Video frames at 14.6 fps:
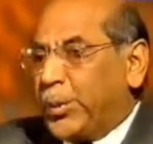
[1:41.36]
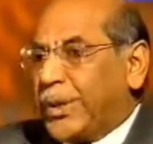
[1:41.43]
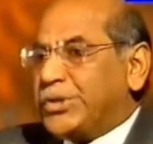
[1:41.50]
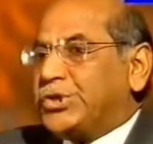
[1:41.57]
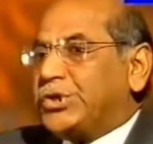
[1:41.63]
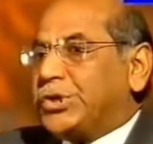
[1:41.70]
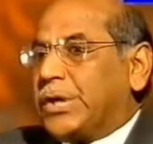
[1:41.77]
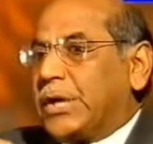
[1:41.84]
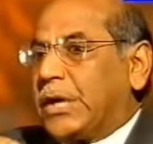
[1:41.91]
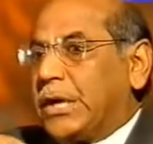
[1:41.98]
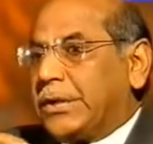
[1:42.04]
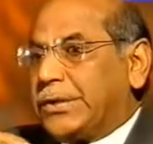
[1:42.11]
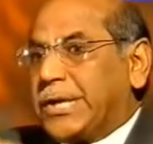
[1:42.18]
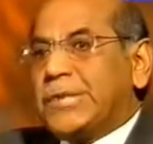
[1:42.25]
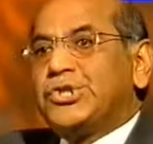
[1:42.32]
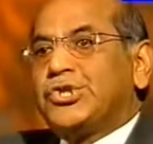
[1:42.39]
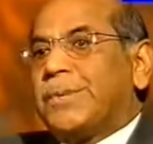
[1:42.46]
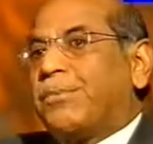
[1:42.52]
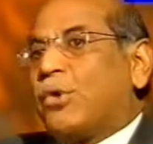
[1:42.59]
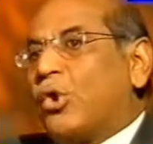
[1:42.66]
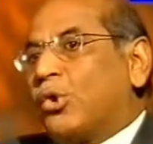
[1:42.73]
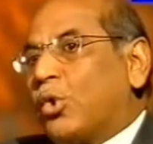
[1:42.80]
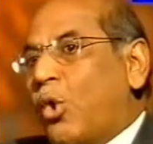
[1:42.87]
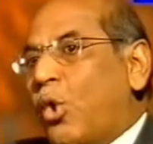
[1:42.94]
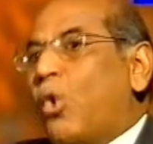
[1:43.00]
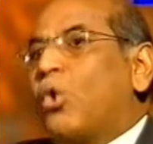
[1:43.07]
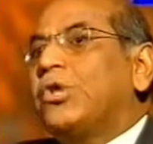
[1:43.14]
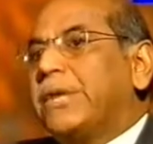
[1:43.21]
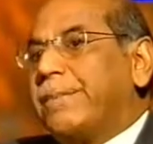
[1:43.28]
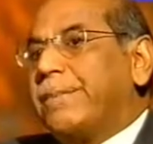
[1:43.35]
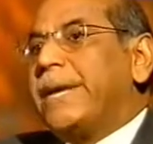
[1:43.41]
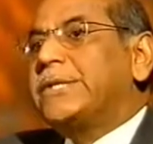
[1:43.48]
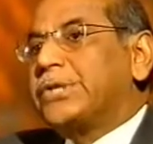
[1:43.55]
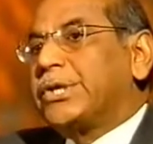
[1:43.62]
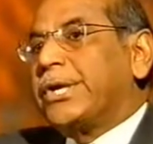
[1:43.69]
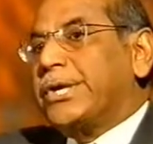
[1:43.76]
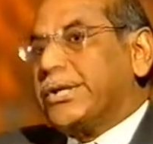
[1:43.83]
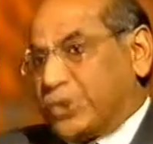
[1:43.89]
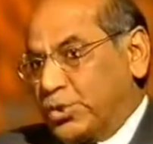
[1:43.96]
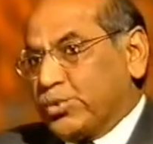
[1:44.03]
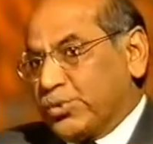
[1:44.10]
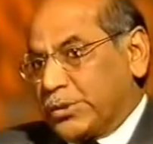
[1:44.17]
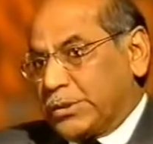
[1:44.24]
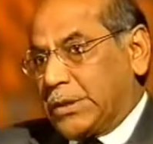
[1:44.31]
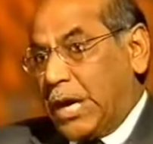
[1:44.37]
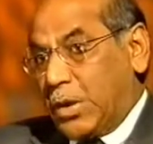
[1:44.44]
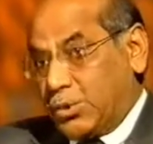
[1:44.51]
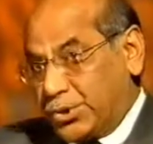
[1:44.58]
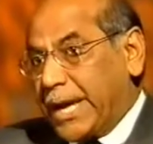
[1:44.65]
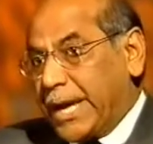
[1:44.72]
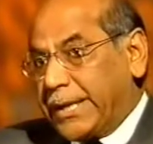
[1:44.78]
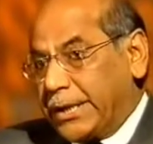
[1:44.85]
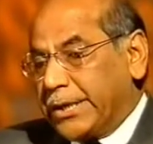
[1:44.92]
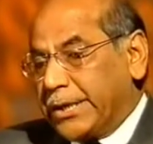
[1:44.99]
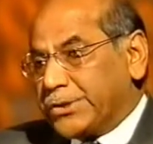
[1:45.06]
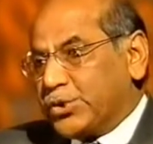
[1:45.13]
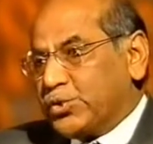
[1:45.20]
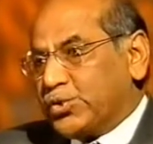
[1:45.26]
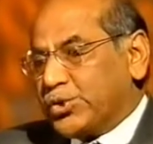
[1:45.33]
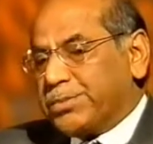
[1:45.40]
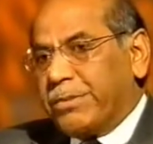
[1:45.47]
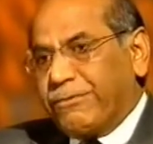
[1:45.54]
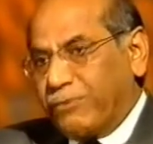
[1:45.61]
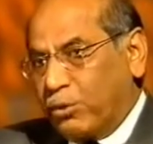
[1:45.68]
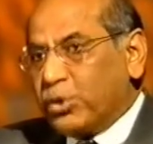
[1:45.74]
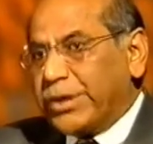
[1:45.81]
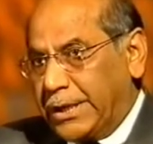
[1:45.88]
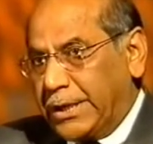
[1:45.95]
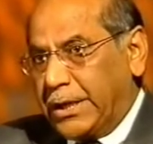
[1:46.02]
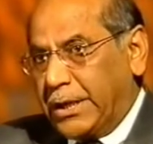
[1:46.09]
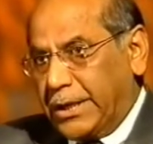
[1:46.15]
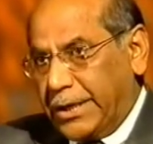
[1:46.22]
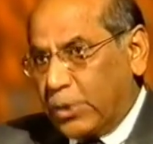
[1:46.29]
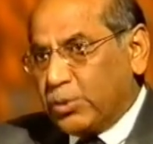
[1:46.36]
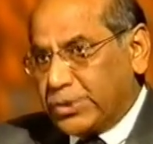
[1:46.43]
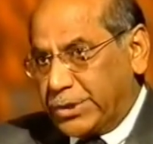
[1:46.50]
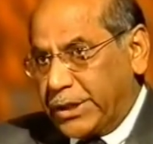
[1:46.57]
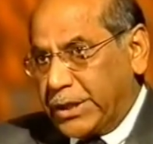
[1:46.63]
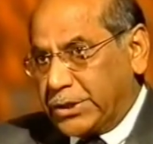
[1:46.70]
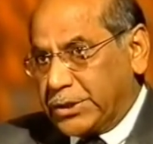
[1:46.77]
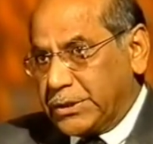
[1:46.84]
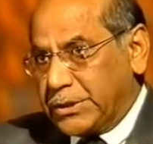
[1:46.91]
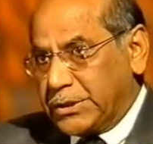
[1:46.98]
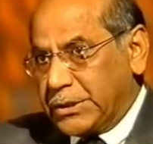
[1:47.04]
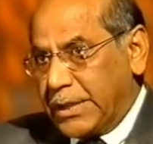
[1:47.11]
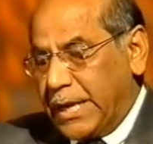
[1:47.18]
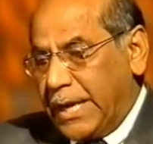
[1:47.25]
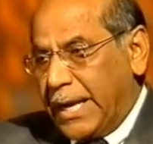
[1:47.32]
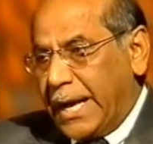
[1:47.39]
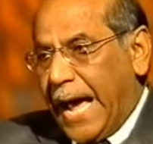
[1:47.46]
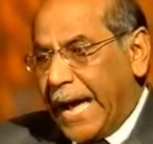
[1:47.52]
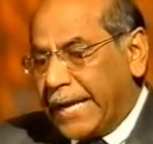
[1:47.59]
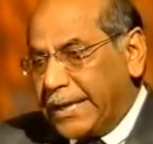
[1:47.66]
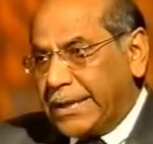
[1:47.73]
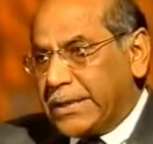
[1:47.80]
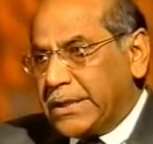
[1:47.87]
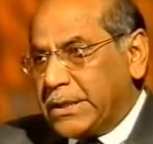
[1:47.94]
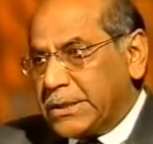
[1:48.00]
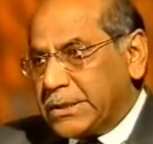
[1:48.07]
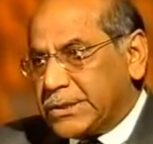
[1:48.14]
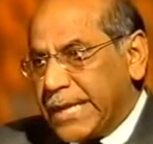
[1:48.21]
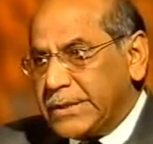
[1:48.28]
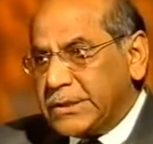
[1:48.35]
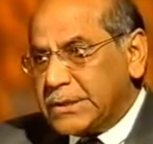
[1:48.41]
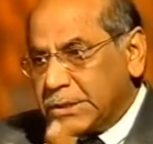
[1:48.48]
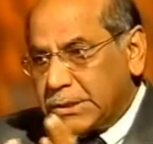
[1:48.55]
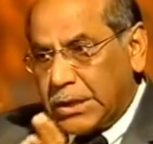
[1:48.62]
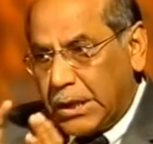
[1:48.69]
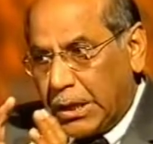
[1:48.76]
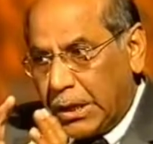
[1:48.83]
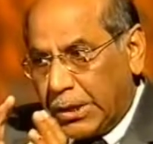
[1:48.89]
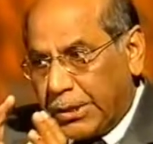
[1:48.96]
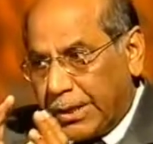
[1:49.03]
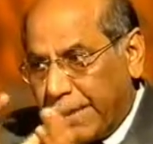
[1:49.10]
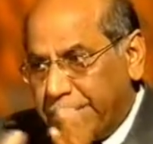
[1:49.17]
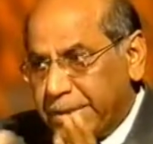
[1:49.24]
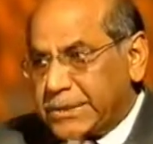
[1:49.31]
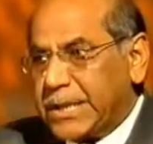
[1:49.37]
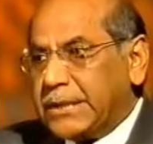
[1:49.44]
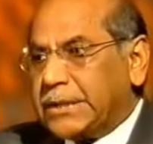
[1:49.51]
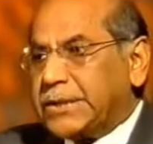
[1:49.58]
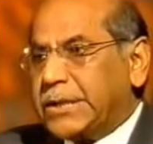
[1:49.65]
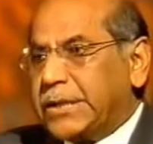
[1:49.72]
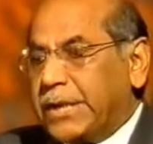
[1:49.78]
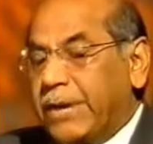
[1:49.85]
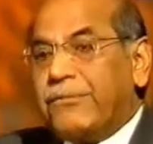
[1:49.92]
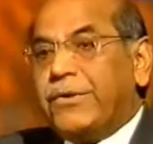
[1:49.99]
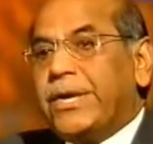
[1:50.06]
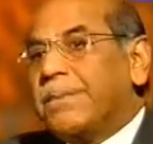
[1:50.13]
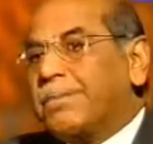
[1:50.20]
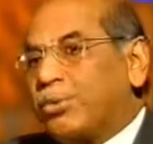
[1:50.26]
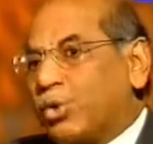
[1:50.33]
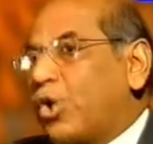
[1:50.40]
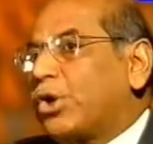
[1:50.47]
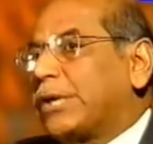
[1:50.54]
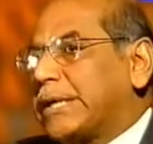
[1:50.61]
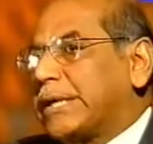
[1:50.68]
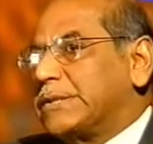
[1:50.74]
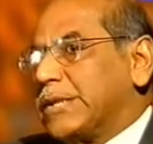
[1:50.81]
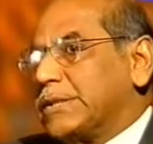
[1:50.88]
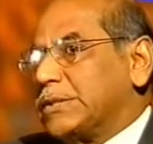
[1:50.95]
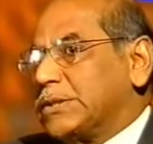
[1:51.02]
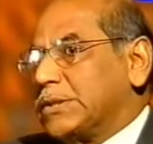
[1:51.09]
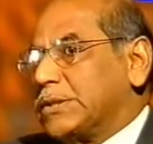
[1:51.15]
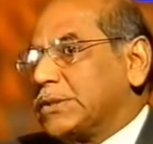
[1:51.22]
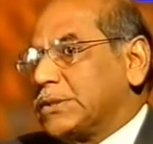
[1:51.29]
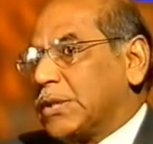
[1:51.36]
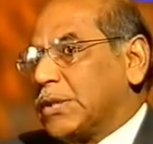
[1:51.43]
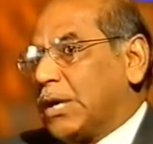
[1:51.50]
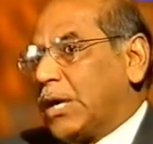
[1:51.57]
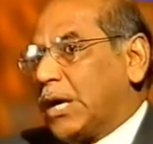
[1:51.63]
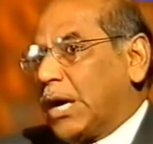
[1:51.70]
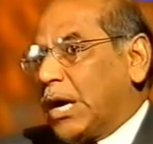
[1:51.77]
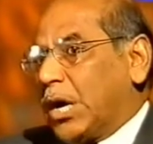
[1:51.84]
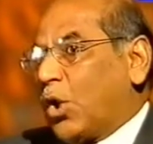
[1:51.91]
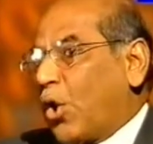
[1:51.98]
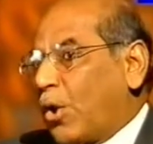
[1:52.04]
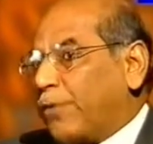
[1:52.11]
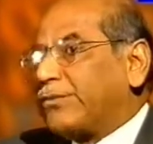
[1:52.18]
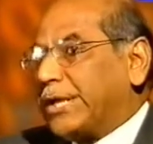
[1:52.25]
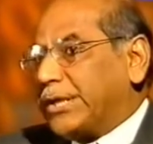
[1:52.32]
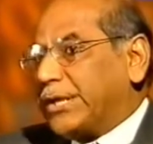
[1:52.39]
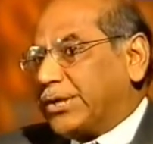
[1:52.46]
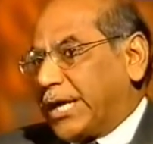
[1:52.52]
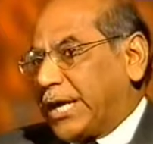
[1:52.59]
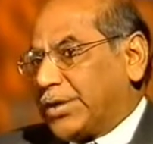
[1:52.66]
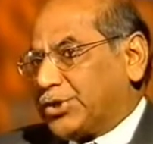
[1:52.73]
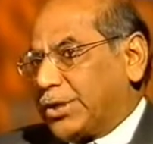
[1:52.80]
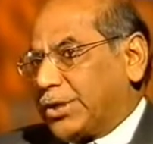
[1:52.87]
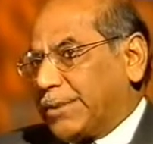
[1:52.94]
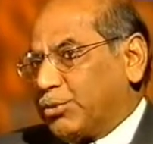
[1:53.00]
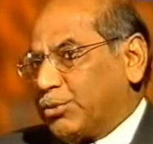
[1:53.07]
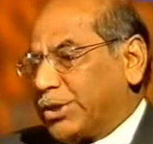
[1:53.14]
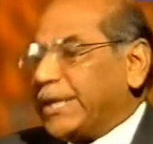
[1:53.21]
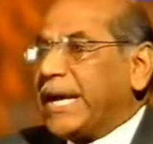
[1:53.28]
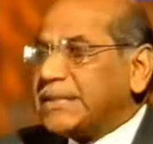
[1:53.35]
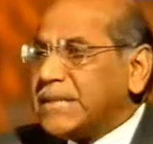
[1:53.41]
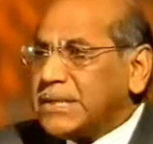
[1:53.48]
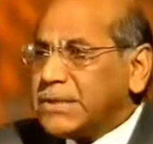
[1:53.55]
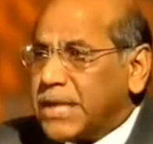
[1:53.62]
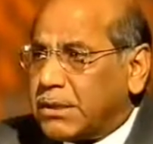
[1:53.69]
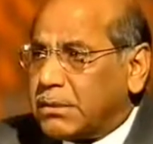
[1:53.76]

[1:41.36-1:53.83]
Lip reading: which touched upon all the major issues, outstanding issues before the negotiations, and in a sense represented a very broad consensus of the international community. As I